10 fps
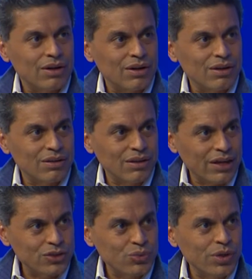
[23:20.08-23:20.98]
uh,
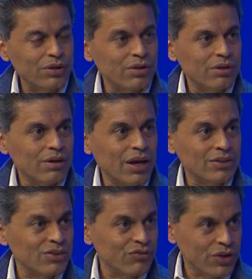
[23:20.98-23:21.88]
last week
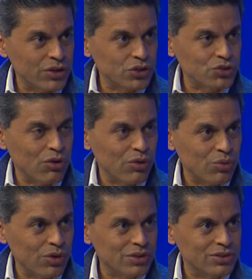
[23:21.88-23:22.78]
had some very strong
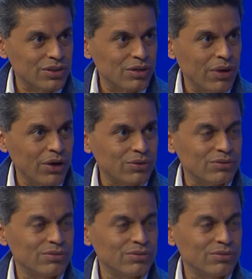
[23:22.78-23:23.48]
words about